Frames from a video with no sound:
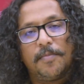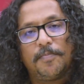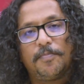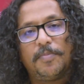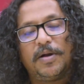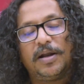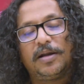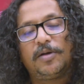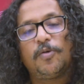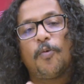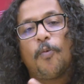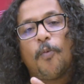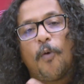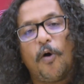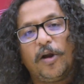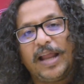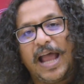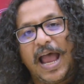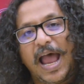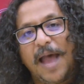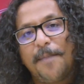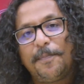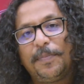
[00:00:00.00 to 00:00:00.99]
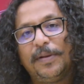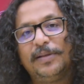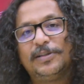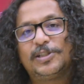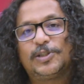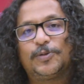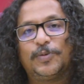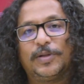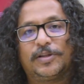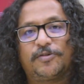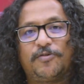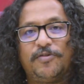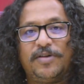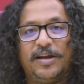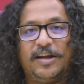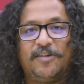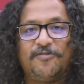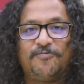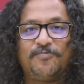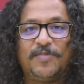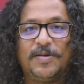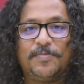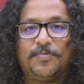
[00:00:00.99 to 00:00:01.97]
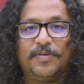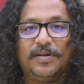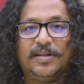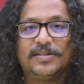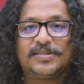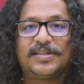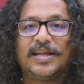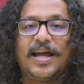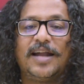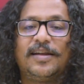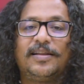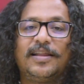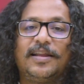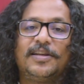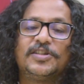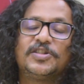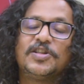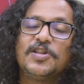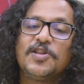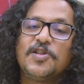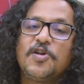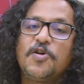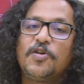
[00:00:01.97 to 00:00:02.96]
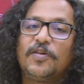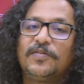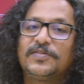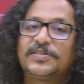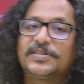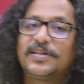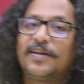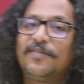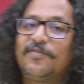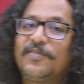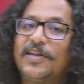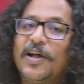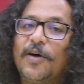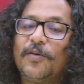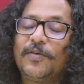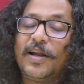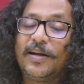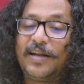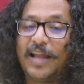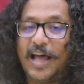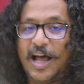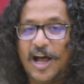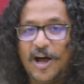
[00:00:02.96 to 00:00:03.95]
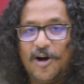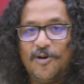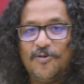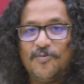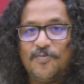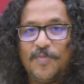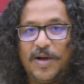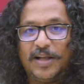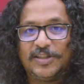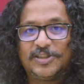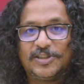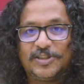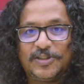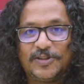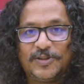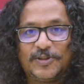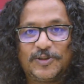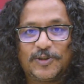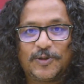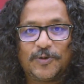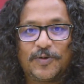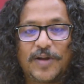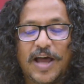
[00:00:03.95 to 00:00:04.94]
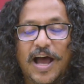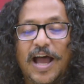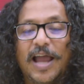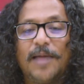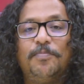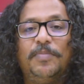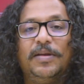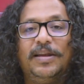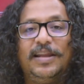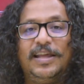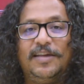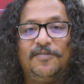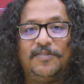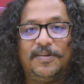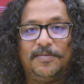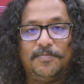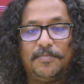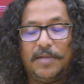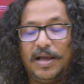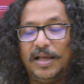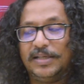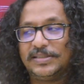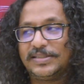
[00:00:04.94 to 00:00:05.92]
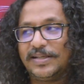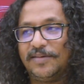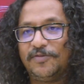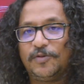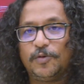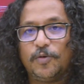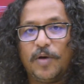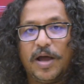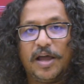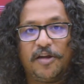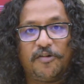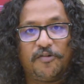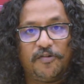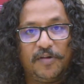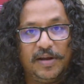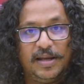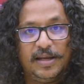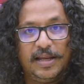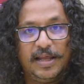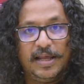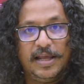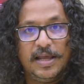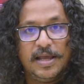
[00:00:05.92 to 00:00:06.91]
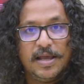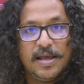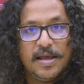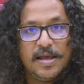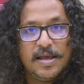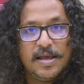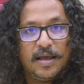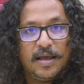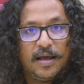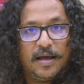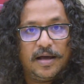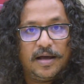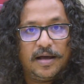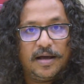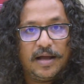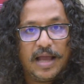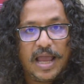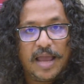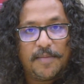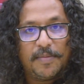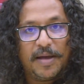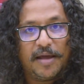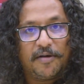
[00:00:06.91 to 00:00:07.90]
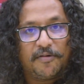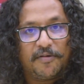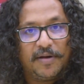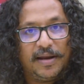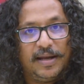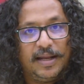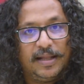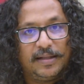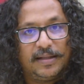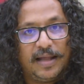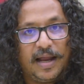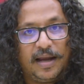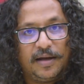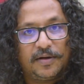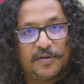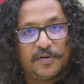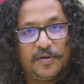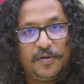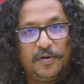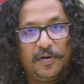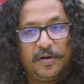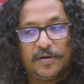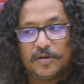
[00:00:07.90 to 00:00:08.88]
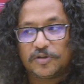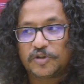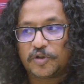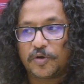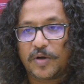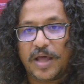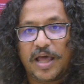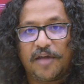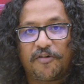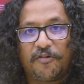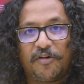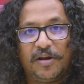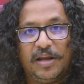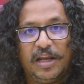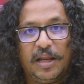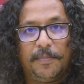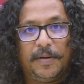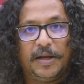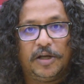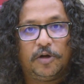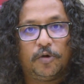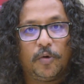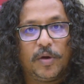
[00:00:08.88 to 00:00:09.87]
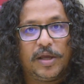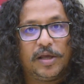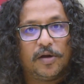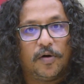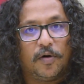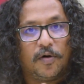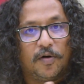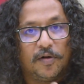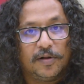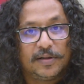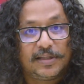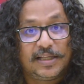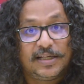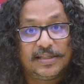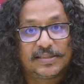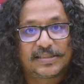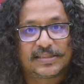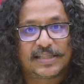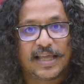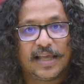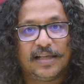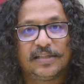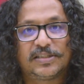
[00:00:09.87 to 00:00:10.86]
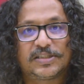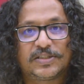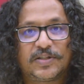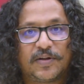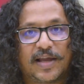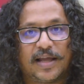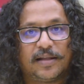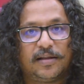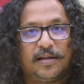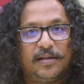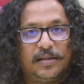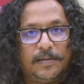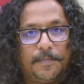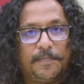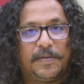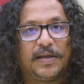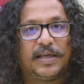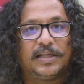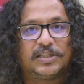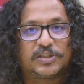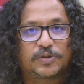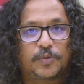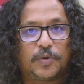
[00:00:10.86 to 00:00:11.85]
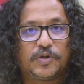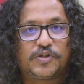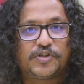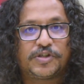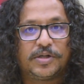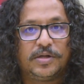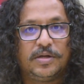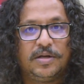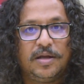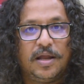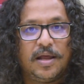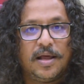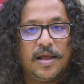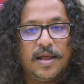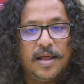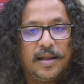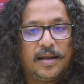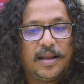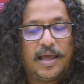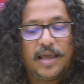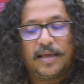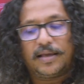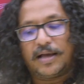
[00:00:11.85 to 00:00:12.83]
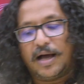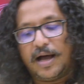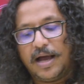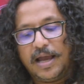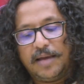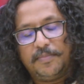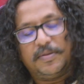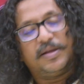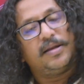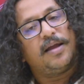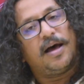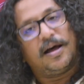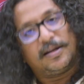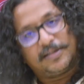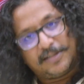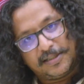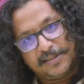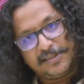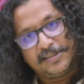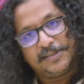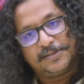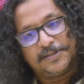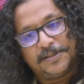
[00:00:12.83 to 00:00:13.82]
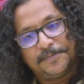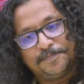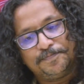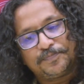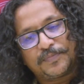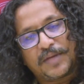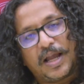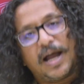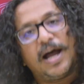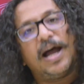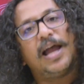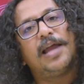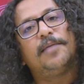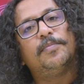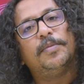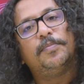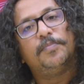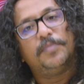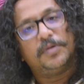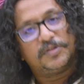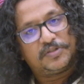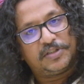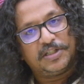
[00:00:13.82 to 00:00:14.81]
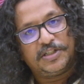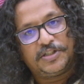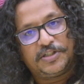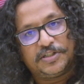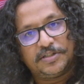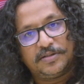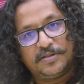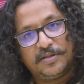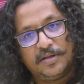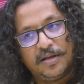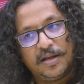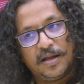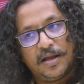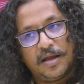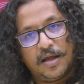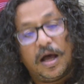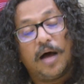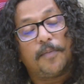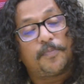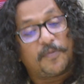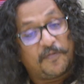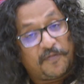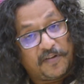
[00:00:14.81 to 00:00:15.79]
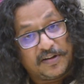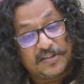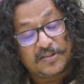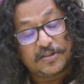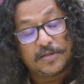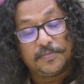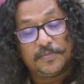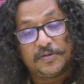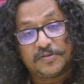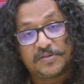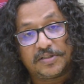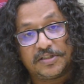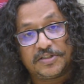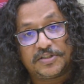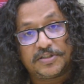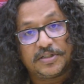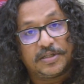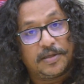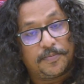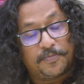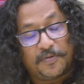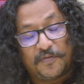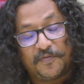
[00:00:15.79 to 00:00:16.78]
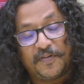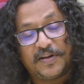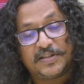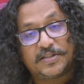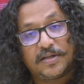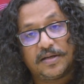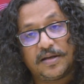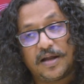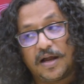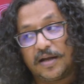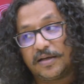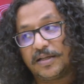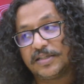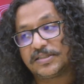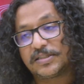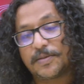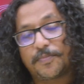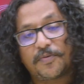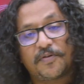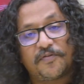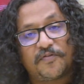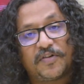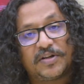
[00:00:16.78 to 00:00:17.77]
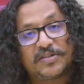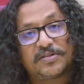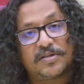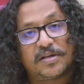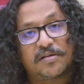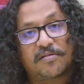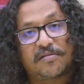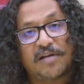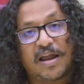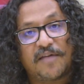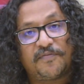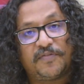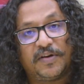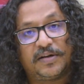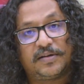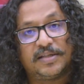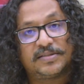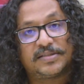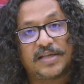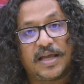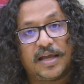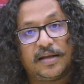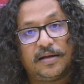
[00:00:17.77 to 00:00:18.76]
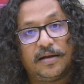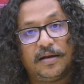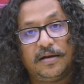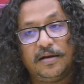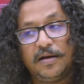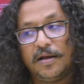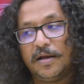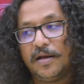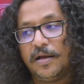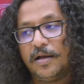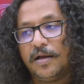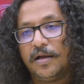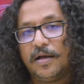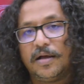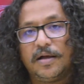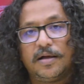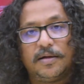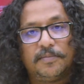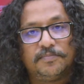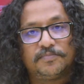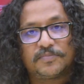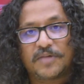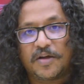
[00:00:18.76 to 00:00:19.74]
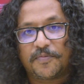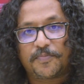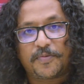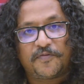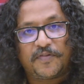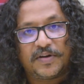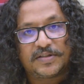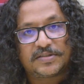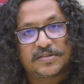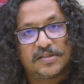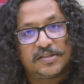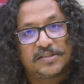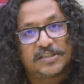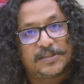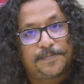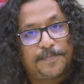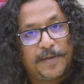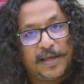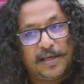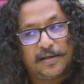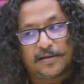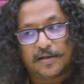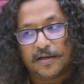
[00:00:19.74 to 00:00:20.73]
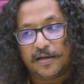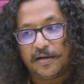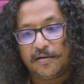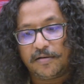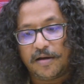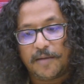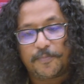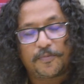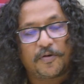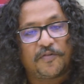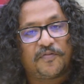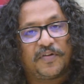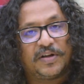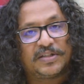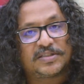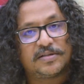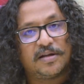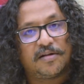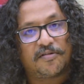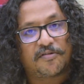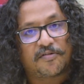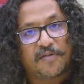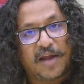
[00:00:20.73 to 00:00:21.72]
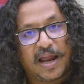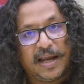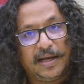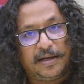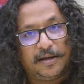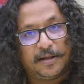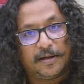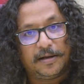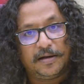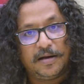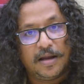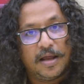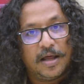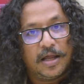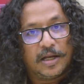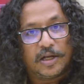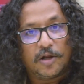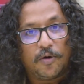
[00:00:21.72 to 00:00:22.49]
But what happens with creative people is that there is a lot of self-doubt that how much should I believe in myself? Do I really, am I really that good? Should I really be doing all these things together? The biggest question, like I am an artist, I am a musician, a professional musician, a professional artist, a professional graphic designer, a professional speaker, a professional writer.